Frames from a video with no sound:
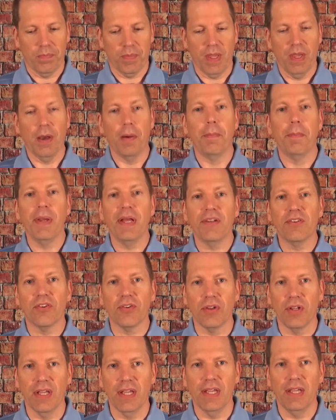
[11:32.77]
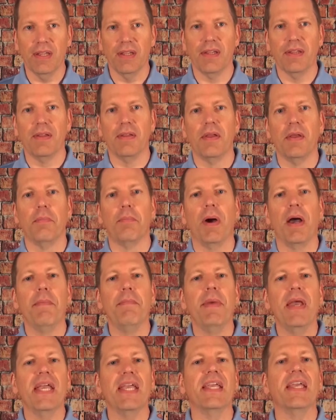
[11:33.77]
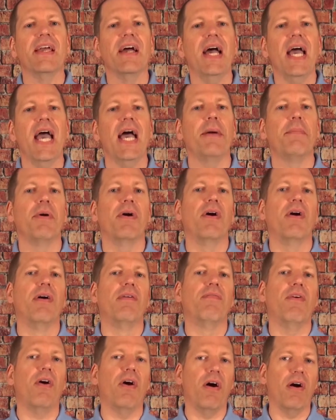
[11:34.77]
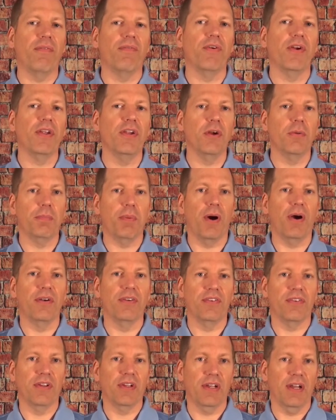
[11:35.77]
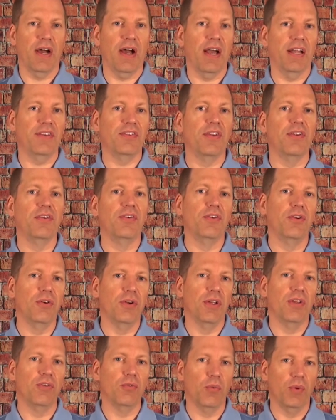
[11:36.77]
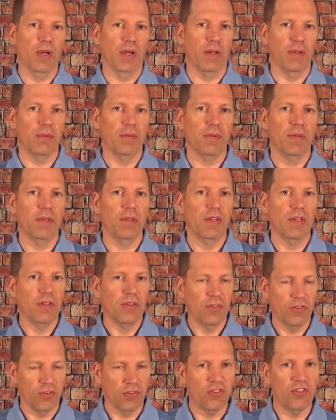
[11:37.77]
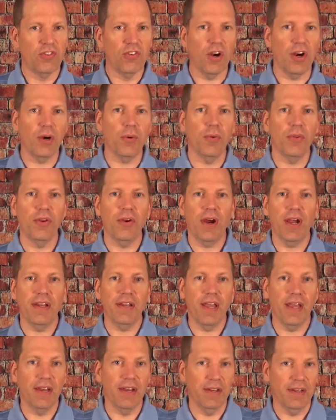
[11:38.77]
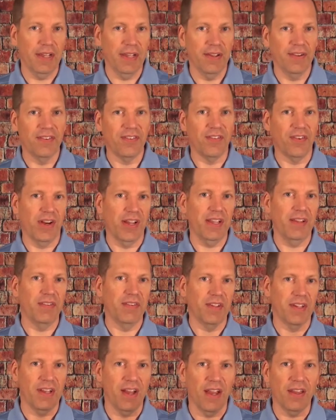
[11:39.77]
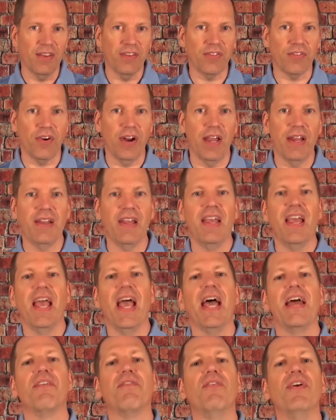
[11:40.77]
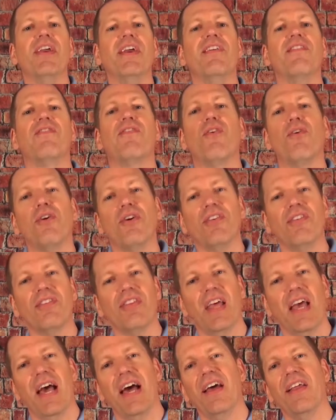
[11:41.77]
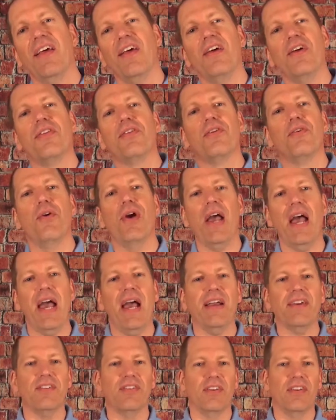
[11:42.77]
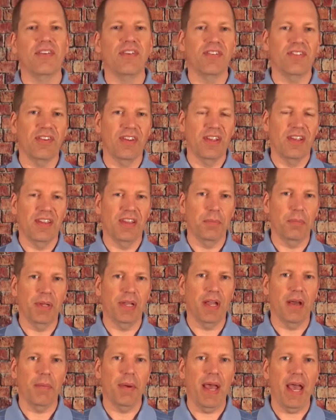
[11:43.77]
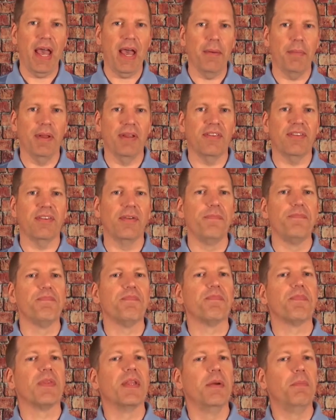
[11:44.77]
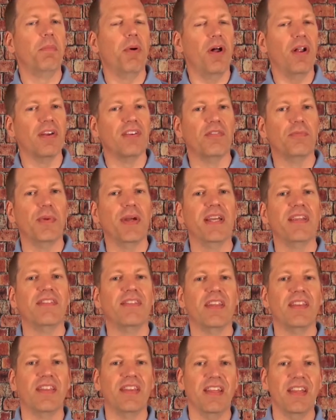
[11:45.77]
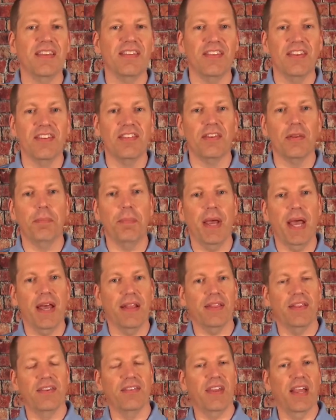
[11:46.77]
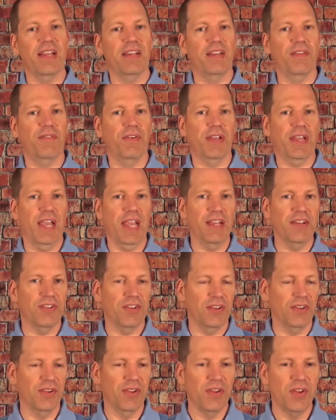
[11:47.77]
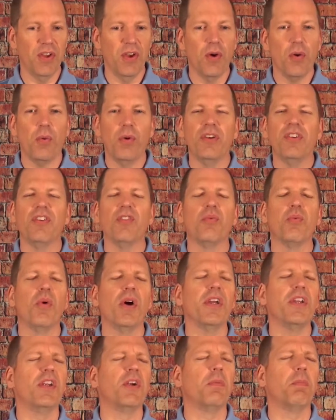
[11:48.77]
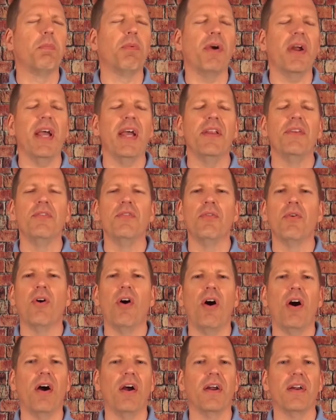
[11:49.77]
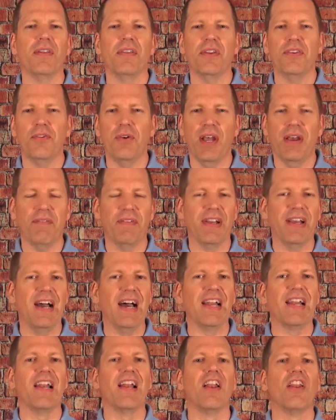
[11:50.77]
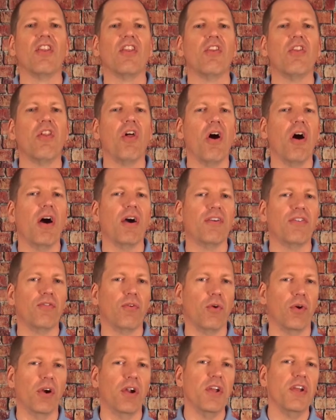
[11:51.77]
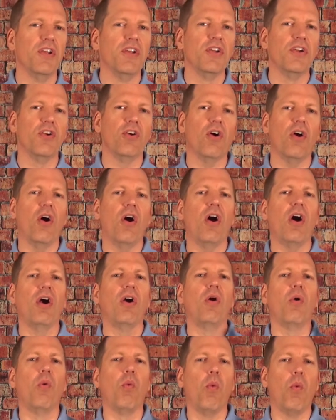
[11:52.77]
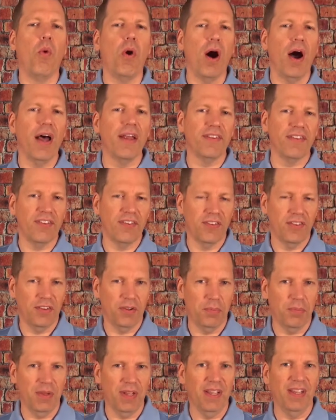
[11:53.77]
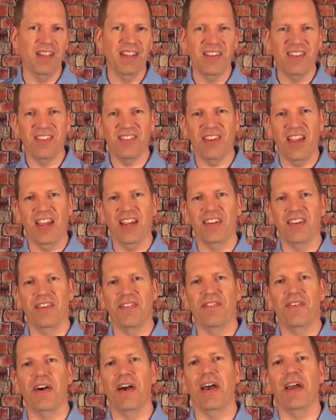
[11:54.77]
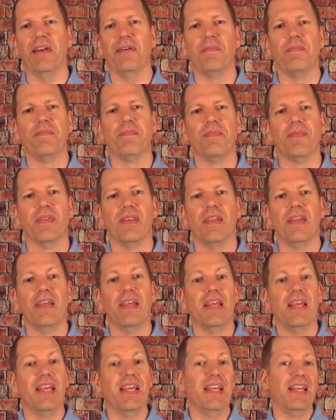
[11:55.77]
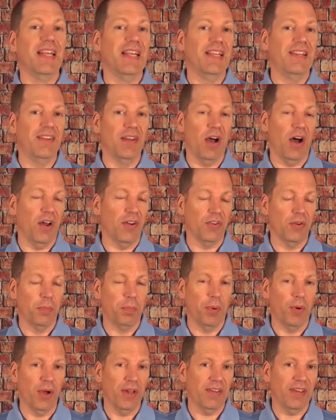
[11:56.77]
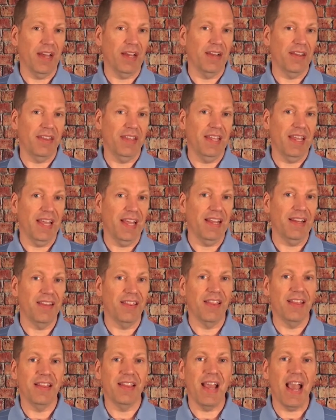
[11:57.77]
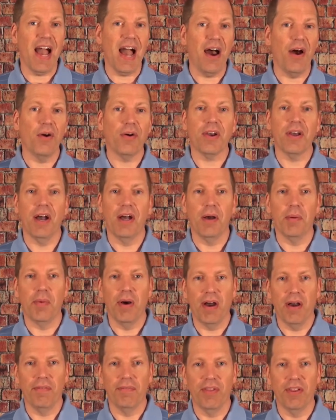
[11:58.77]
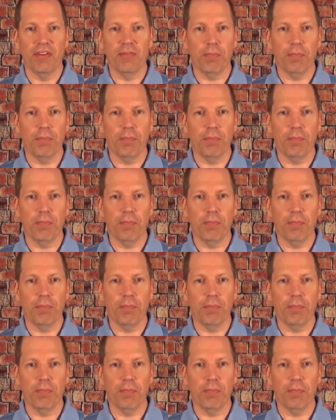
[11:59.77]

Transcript: habitually by making a habit of offering your parts to God to do His will. So start with your identity, right? God's friend, and reinforce that through actions that become habits. And Paul explains that this is the path to sanctification, which is what your brand new heart that you haven't got longs for. Your heart wants to be sanctified. He also points out at the end the outcome of this